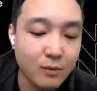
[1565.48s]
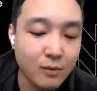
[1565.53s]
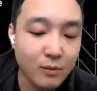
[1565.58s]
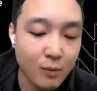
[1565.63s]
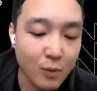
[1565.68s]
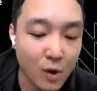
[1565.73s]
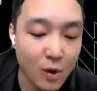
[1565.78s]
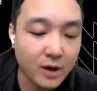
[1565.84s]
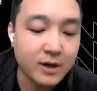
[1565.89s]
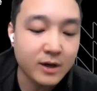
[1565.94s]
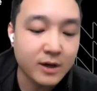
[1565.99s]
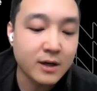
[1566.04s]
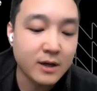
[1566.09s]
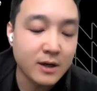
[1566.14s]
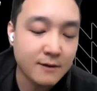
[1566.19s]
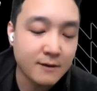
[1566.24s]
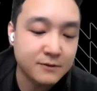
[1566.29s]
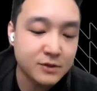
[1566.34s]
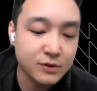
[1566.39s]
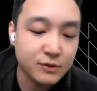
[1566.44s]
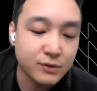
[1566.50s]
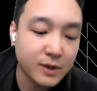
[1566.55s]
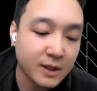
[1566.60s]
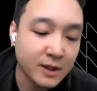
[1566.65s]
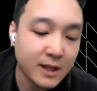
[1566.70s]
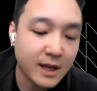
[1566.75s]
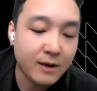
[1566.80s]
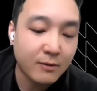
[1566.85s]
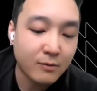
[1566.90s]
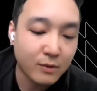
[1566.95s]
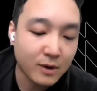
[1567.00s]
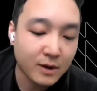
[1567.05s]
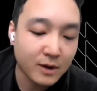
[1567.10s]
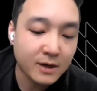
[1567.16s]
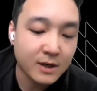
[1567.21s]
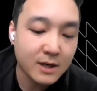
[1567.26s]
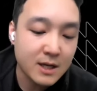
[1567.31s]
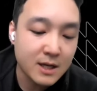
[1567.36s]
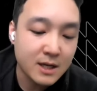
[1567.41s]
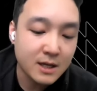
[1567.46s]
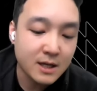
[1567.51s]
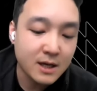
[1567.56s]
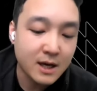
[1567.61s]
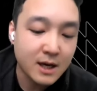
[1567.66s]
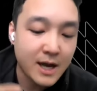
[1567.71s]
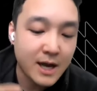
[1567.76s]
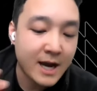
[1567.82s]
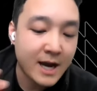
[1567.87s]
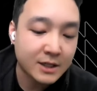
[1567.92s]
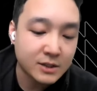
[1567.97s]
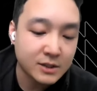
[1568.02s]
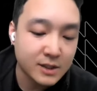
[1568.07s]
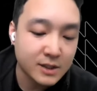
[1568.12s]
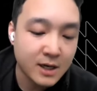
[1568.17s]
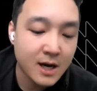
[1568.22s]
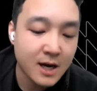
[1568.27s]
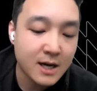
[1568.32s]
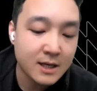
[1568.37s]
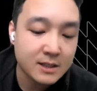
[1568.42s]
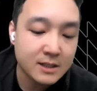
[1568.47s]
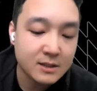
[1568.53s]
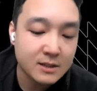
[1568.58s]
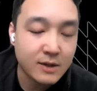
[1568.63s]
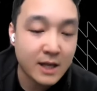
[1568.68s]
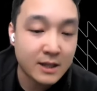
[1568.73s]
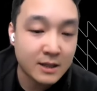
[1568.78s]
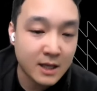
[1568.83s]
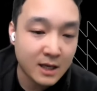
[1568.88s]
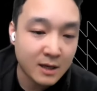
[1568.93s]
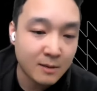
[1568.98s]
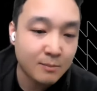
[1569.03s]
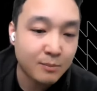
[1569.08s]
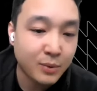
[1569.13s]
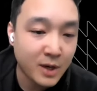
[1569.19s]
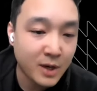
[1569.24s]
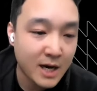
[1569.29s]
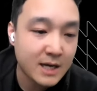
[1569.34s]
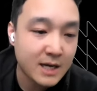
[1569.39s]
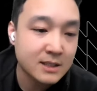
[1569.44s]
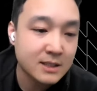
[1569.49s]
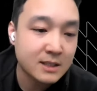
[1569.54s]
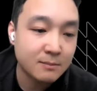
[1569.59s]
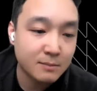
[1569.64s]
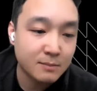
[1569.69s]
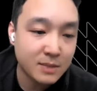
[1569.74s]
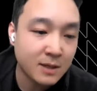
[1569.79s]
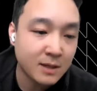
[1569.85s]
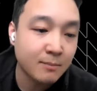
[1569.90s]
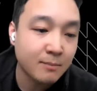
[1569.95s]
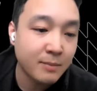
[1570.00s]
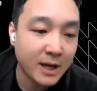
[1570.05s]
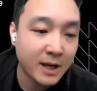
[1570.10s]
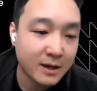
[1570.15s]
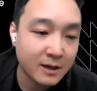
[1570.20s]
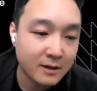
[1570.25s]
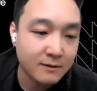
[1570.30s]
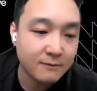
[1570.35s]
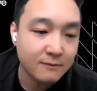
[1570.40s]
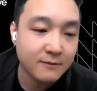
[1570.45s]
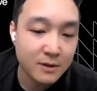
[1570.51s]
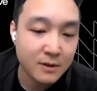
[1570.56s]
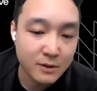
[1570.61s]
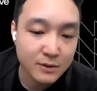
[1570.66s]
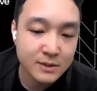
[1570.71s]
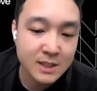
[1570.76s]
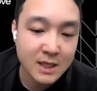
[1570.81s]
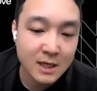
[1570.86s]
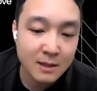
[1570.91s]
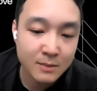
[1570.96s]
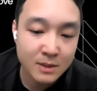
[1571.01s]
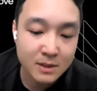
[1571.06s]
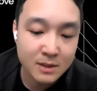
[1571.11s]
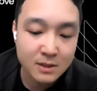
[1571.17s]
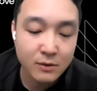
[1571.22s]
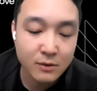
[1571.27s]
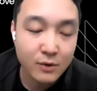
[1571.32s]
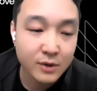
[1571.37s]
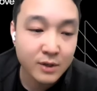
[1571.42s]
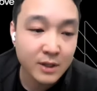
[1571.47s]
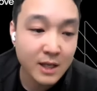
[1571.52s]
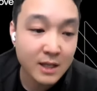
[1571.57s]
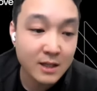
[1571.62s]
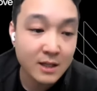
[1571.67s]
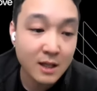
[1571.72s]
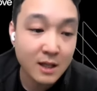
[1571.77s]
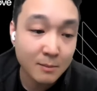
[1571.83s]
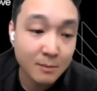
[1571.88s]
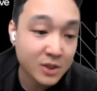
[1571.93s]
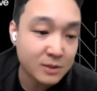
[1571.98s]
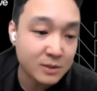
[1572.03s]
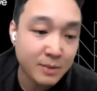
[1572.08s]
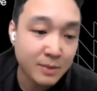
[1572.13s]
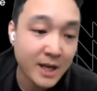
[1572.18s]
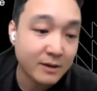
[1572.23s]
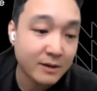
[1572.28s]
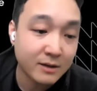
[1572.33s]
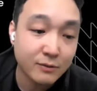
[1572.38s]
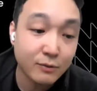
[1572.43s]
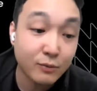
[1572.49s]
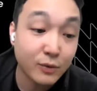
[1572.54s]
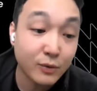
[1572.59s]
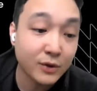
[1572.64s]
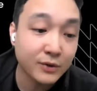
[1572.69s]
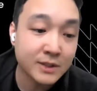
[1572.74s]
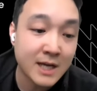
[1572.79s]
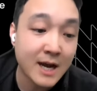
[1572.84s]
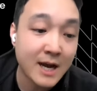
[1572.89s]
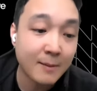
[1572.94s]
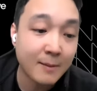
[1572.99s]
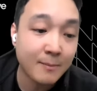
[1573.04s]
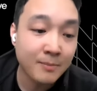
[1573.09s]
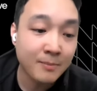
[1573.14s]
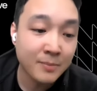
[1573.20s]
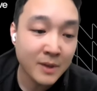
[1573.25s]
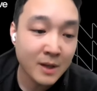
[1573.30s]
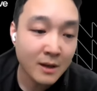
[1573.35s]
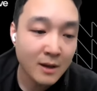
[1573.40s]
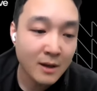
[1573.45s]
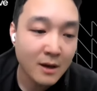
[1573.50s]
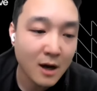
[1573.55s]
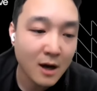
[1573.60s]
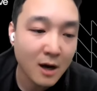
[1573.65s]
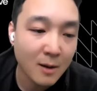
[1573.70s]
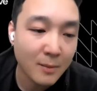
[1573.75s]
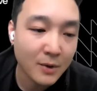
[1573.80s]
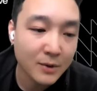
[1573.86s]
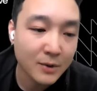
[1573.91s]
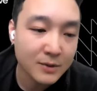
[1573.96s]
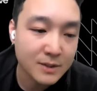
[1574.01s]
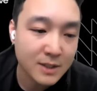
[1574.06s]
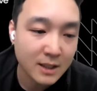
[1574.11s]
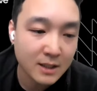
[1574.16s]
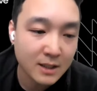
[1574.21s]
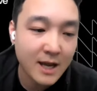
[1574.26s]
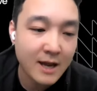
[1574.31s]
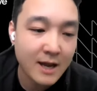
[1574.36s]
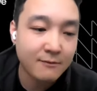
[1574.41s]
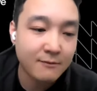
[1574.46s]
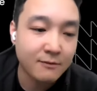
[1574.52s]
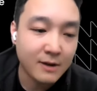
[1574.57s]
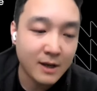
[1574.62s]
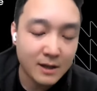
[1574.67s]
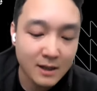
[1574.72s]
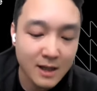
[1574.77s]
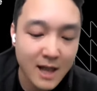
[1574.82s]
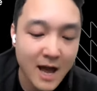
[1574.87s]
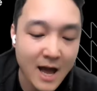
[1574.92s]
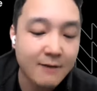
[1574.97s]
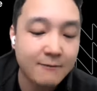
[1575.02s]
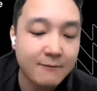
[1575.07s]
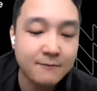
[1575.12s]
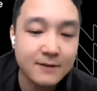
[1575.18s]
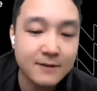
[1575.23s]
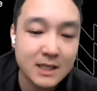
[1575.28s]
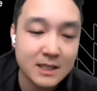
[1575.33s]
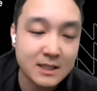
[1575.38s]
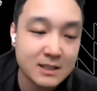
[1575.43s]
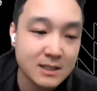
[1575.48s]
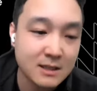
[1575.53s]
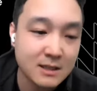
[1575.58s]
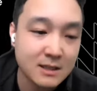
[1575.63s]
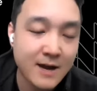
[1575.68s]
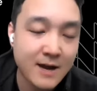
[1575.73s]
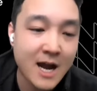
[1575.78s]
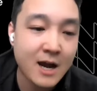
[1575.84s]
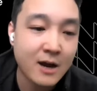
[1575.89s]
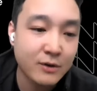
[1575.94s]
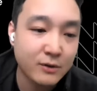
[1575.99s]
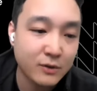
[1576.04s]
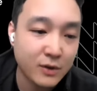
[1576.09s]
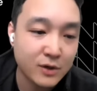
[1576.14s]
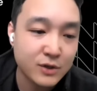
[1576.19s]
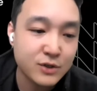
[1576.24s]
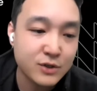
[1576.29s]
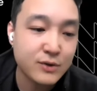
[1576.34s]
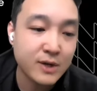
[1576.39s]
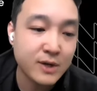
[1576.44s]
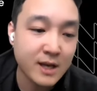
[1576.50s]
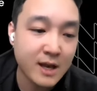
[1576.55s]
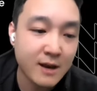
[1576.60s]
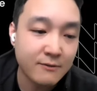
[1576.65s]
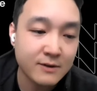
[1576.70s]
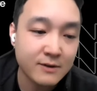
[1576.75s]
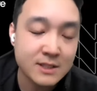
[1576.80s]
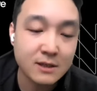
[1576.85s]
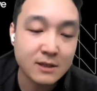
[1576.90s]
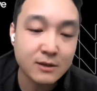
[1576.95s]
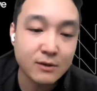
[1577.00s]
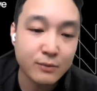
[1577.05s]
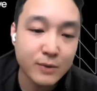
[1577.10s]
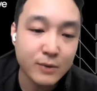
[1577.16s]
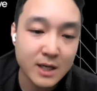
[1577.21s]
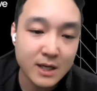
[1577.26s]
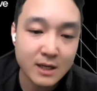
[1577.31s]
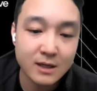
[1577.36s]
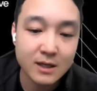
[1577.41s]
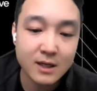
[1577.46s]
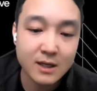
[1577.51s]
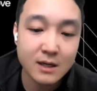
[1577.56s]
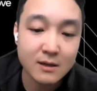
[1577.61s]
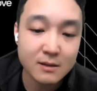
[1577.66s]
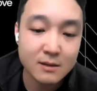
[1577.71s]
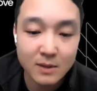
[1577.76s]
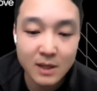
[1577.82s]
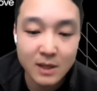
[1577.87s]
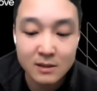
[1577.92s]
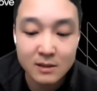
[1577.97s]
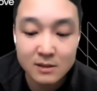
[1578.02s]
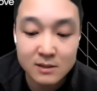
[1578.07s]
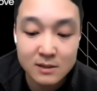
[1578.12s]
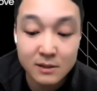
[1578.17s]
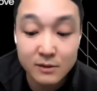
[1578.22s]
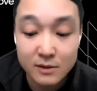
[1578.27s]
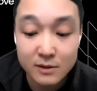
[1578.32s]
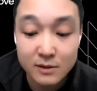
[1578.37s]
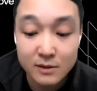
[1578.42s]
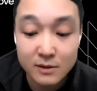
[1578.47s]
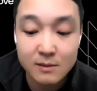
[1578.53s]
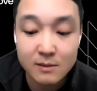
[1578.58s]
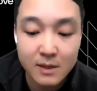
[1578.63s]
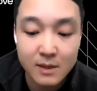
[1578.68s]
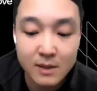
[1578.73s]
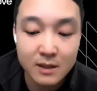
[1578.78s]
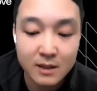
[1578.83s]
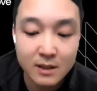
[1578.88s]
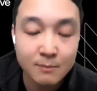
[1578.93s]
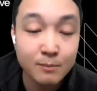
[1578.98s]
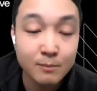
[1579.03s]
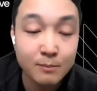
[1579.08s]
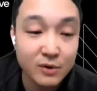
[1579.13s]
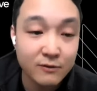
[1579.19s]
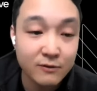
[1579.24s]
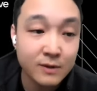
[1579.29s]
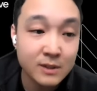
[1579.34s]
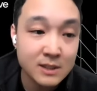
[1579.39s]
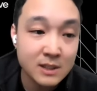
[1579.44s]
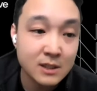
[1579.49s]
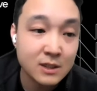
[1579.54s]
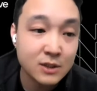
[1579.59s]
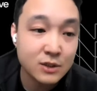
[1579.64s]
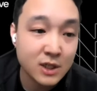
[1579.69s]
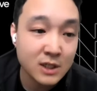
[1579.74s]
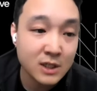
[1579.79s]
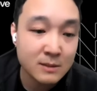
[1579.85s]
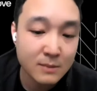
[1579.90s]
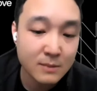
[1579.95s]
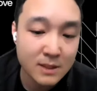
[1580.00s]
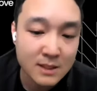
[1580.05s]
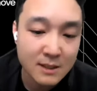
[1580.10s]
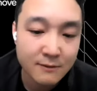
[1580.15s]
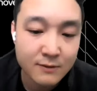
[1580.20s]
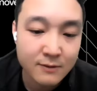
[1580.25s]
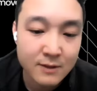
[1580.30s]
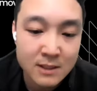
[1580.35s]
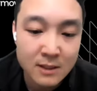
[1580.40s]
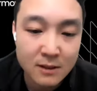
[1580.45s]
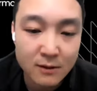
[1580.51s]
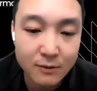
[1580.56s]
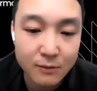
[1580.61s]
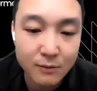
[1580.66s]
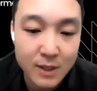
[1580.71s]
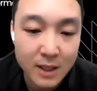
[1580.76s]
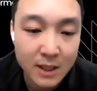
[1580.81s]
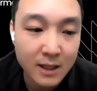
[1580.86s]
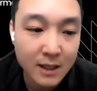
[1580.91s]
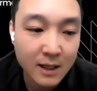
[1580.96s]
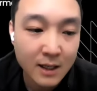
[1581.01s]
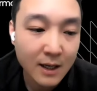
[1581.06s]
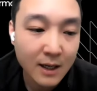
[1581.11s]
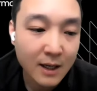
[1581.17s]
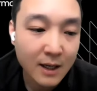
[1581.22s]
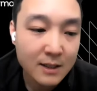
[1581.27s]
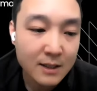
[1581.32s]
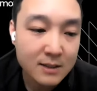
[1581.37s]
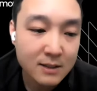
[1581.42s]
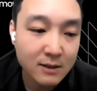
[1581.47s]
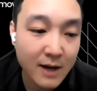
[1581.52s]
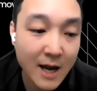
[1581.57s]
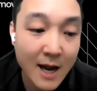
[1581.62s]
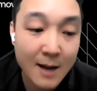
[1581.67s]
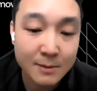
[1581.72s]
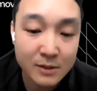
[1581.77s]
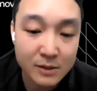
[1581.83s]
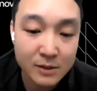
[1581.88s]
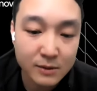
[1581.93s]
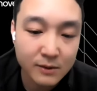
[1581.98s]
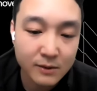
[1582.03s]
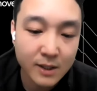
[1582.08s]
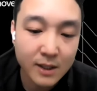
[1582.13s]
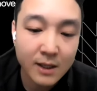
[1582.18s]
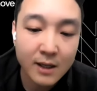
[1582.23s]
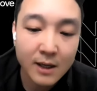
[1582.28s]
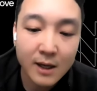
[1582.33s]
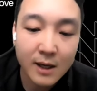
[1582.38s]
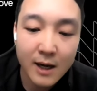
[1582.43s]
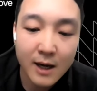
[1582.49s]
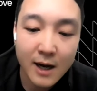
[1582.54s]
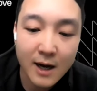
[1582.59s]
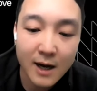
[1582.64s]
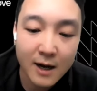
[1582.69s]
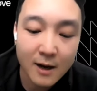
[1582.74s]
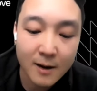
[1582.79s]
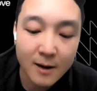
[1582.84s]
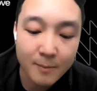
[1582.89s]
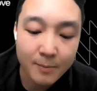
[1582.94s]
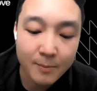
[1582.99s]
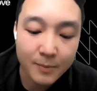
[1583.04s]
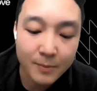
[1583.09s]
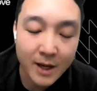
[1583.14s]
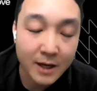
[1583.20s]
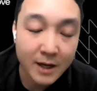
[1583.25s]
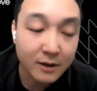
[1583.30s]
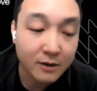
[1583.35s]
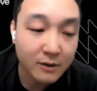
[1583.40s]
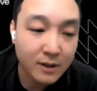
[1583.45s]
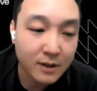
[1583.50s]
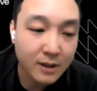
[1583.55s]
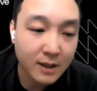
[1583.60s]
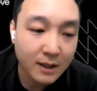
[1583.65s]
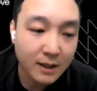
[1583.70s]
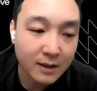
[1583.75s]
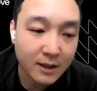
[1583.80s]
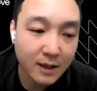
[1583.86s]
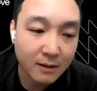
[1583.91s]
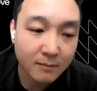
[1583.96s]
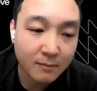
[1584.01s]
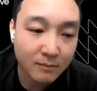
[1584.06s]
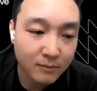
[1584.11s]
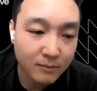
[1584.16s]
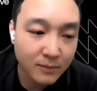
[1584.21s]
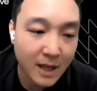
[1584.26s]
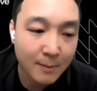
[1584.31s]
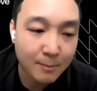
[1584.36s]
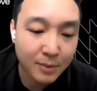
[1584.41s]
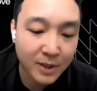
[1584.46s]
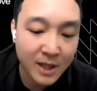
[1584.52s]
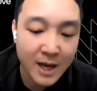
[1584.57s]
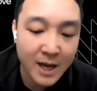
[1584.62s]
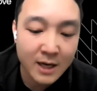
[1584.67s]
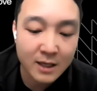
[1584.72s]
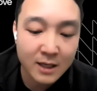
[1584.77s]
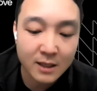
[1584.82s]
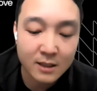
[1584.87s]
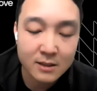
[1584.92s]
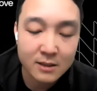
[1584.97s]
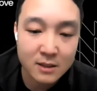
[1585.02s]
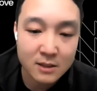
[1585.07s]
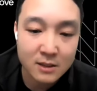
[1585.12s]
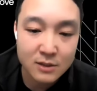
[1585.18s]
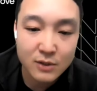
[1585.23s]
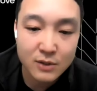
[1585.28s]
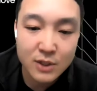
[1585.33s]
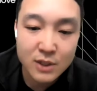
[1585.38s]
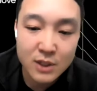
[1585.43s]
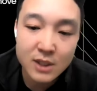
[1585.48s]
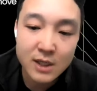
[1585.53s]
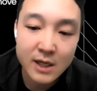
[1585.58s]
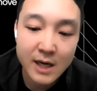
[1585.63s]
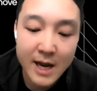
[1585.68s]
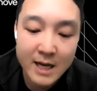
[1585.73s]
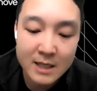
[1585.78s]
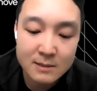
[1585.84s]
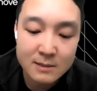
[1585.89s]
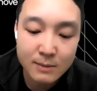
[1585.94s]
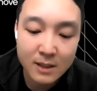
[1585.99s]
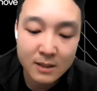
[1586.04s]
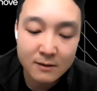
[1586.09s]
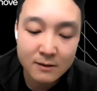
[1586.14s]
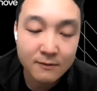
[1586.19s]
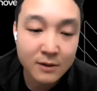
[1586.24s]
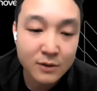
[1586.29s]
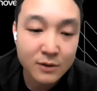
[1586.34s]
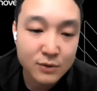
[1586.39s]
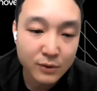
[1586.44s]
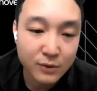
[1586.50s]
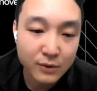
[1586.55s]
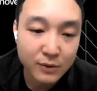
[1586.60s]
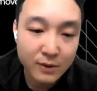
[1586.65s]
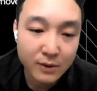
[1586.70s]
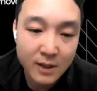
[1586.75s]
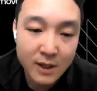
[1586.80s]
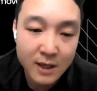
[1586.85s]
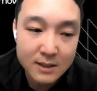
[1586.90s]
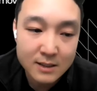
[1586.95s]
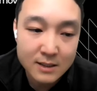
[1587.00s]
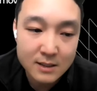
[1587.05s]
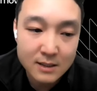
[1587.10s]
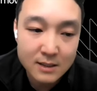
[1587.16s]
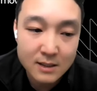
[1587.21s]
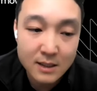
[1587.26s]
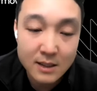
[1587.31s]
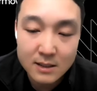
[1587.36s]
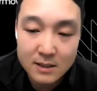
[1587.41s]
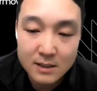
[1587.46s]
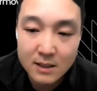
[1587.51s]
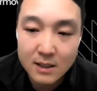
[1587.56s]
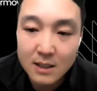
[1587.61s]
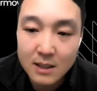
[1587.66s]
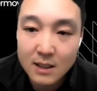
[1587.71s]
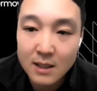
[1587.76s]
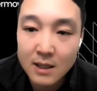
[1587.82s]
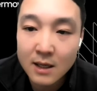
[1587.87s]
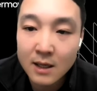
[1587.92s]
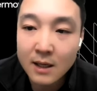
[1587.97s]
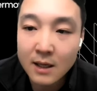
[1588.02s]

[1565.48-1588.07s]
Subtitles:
work of doing that work actually costs, so that they can price and be competitive in those segments accordingly. And then they just plan in real time, almost like they have live feeds of how they're doing every single week, and can seriously make improvements and adjustments every single week. So absolutely, I agree. Like that planning and strategic aspect of controlling your costs is key.